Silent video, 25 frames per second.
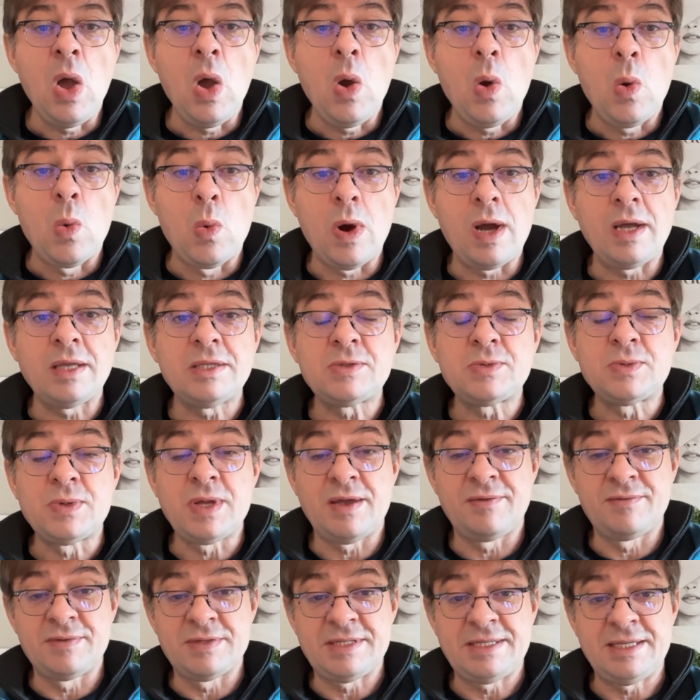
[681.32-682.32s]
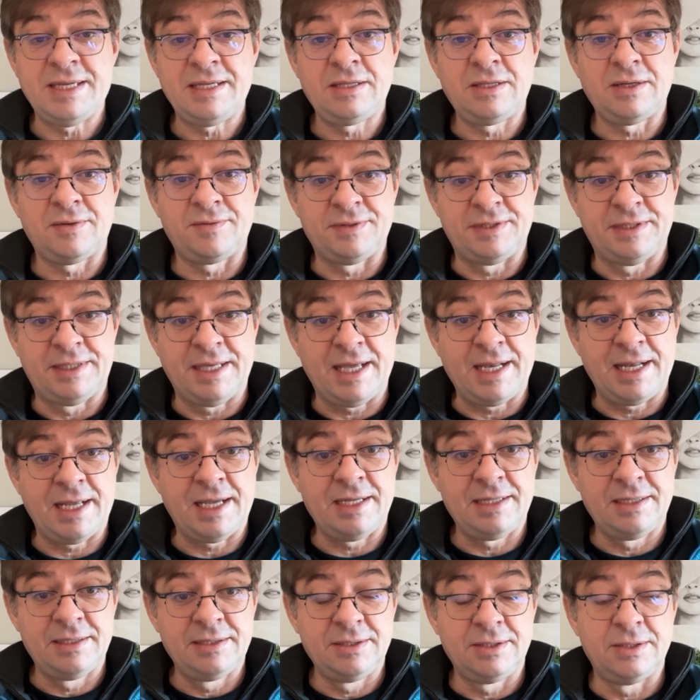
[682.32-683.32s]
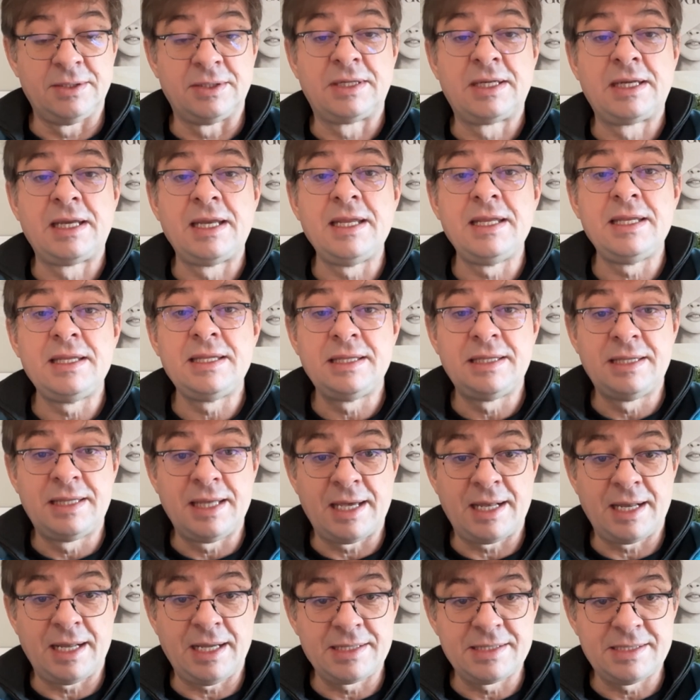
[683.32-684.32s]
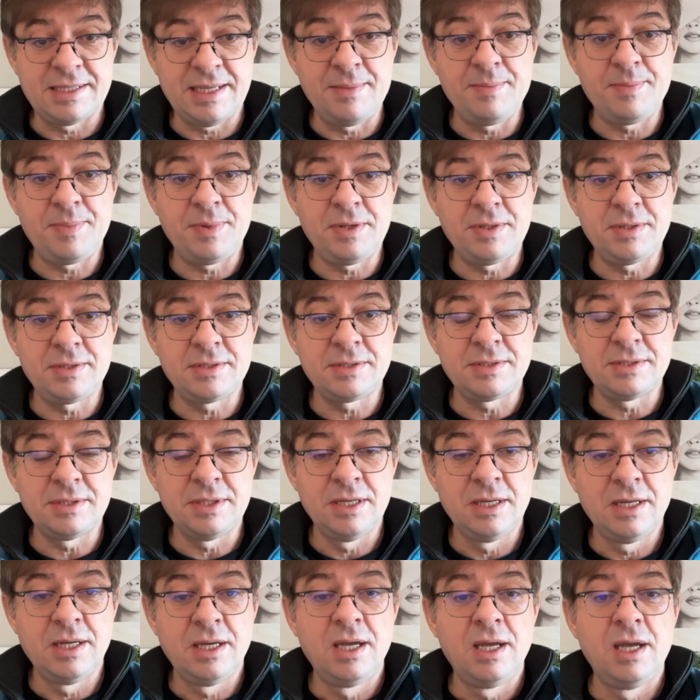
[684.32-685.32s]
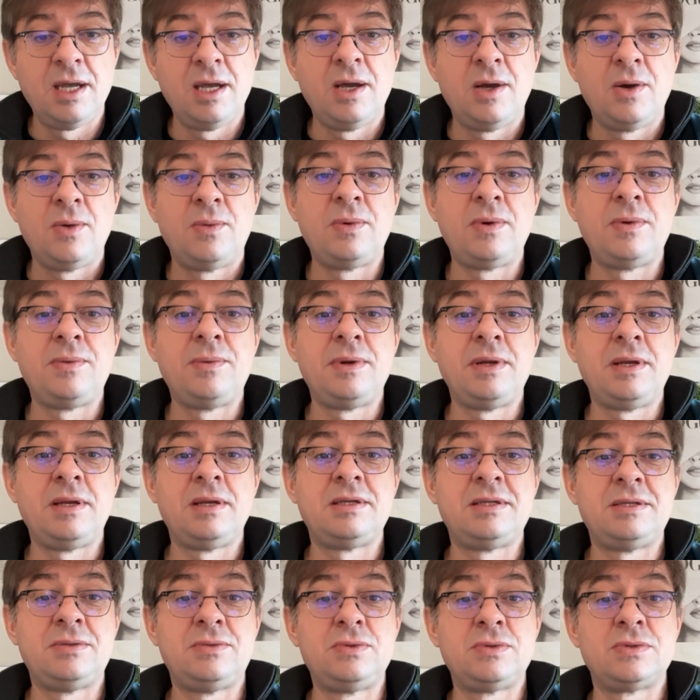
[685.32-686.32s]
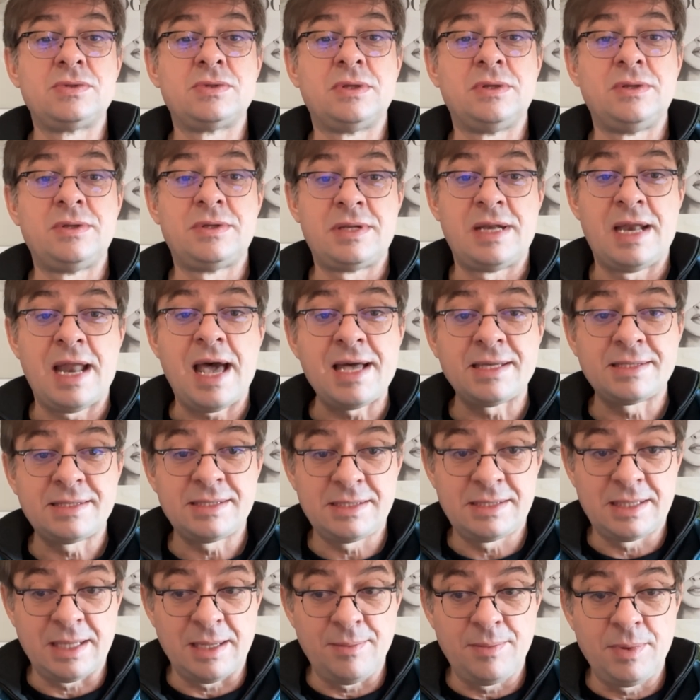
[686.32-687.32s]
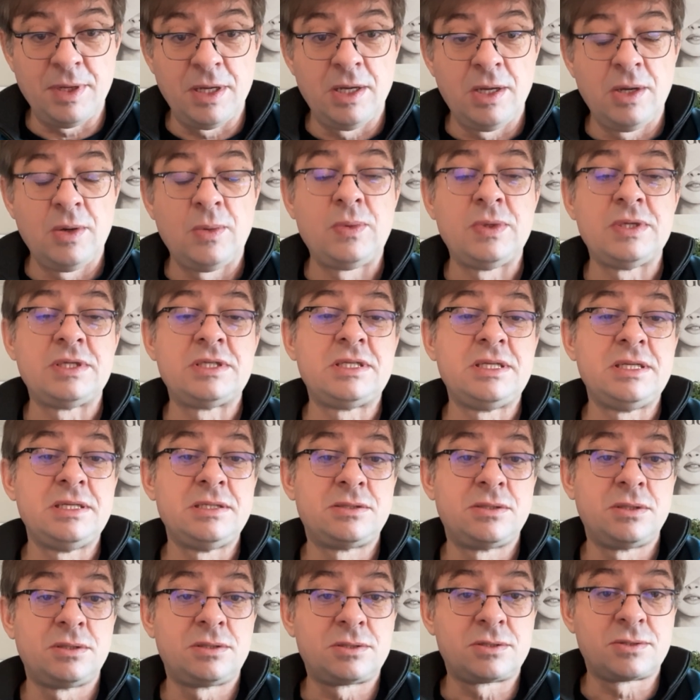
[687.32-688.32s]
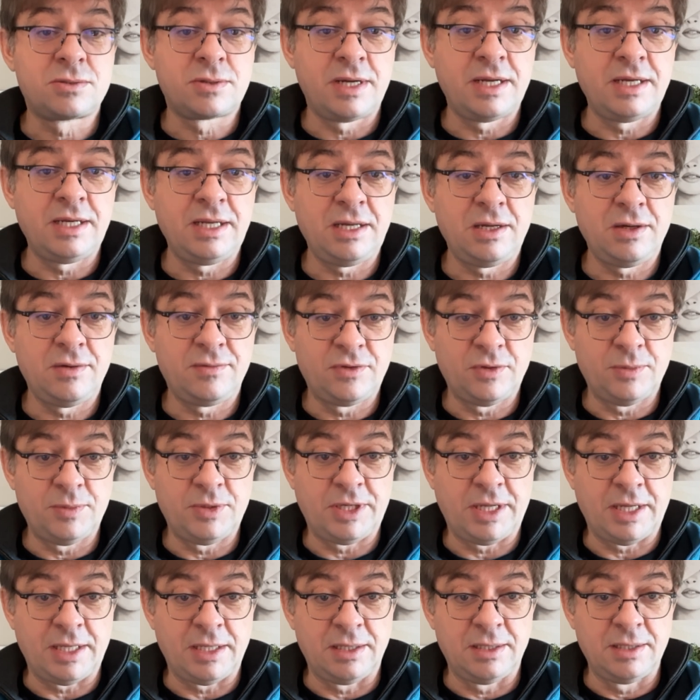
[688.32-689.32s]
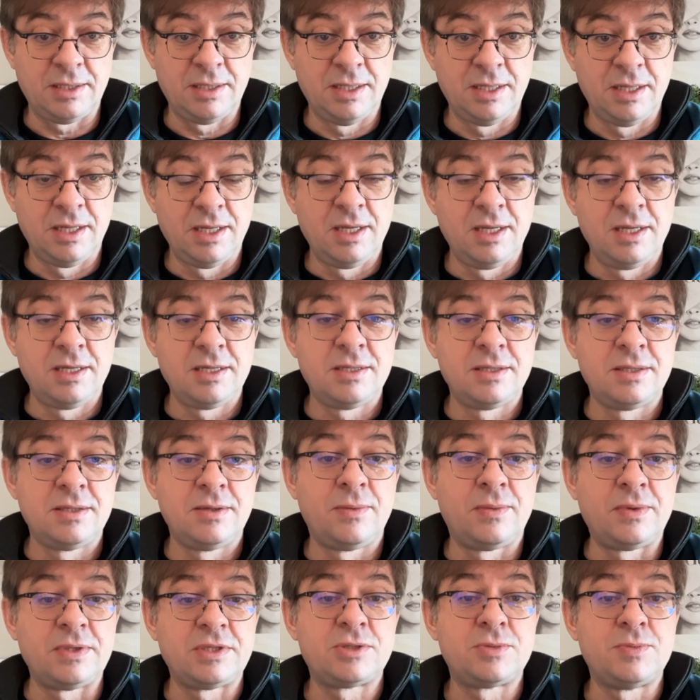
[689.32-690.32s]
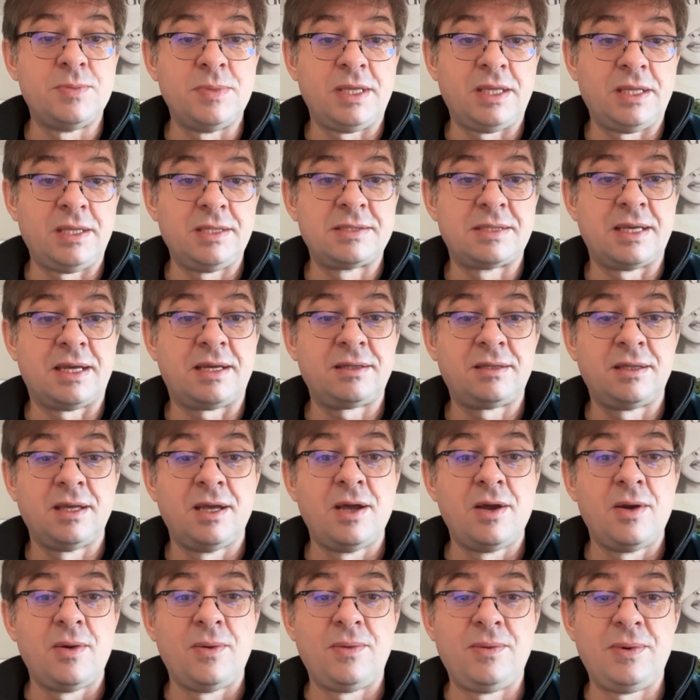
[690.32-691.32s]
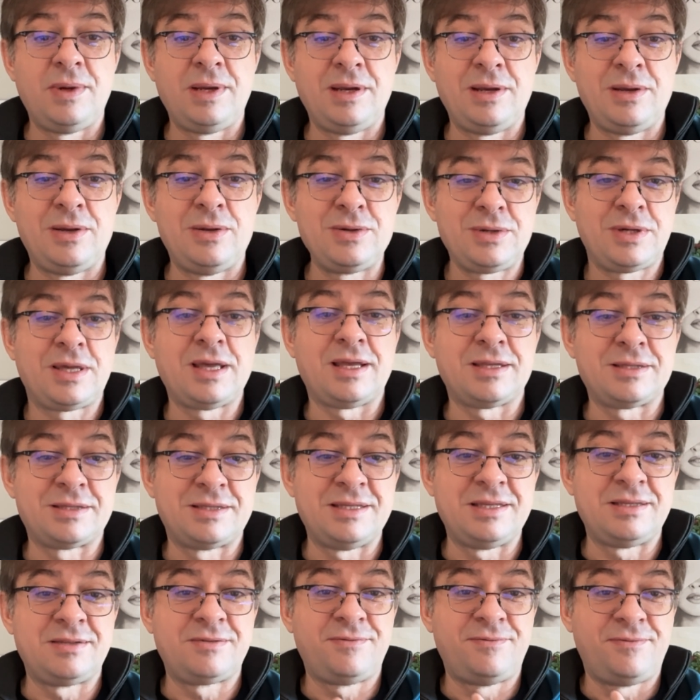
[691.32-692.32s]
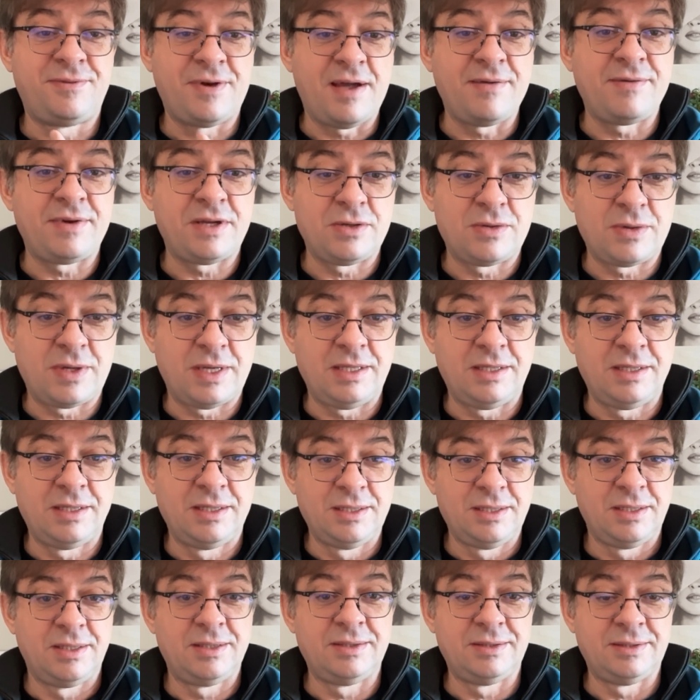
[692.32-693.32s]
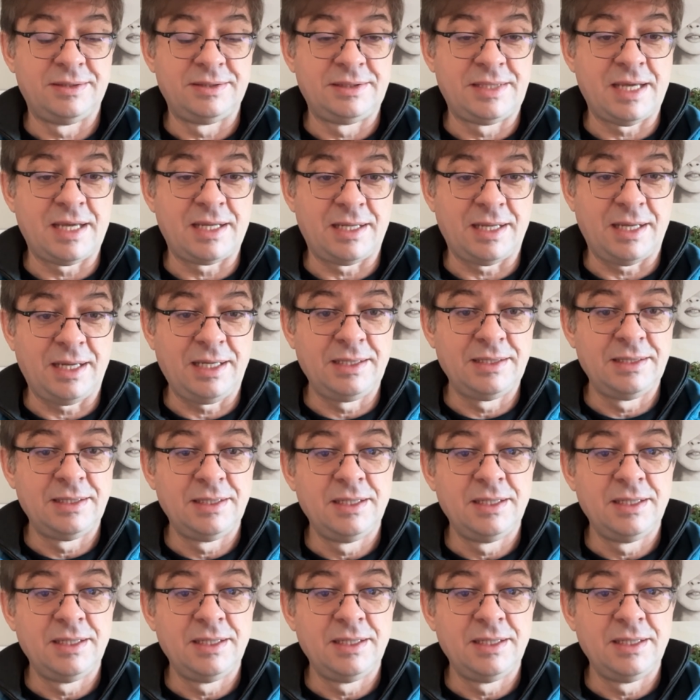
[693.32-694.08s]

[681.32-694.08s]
Once we have a set of data, clean data samples, we will do the last step, which is the training of the model, which means that we'll look at these 500 data